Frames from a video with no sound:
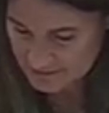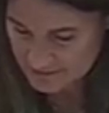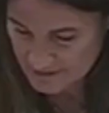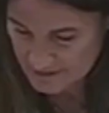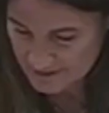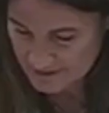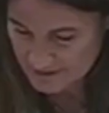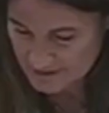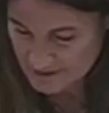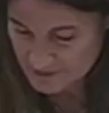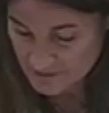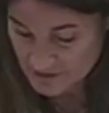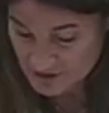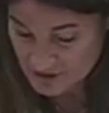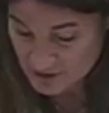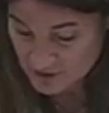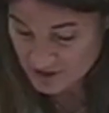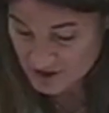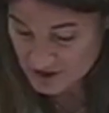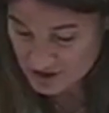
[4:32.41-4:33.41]

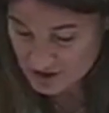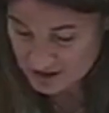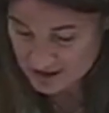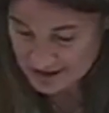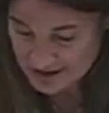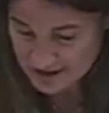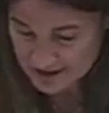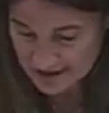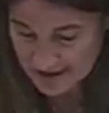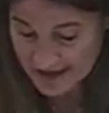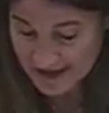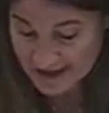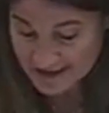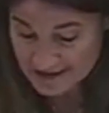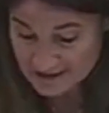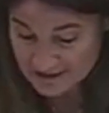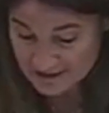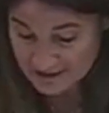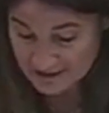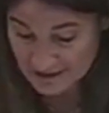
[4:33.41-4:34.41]
administration
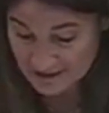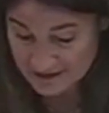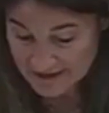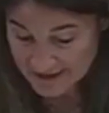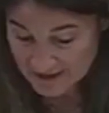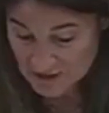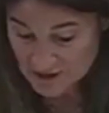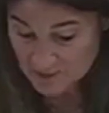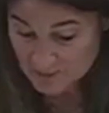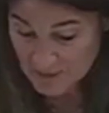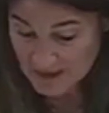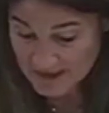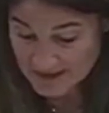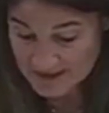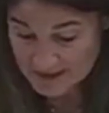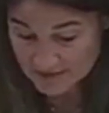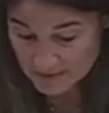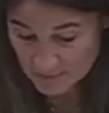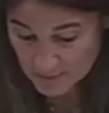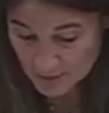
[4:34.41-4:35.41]
and announce a
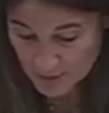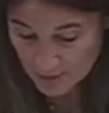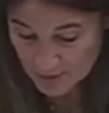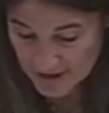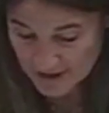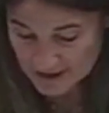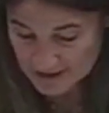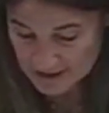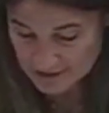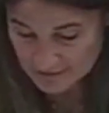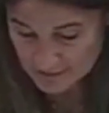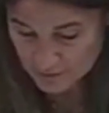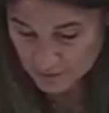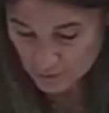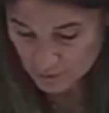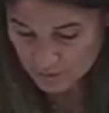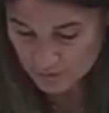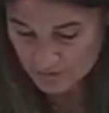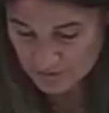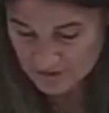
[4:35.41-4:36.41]
positive and proactive
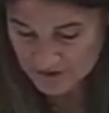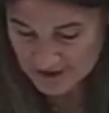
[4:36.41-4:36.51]
role for the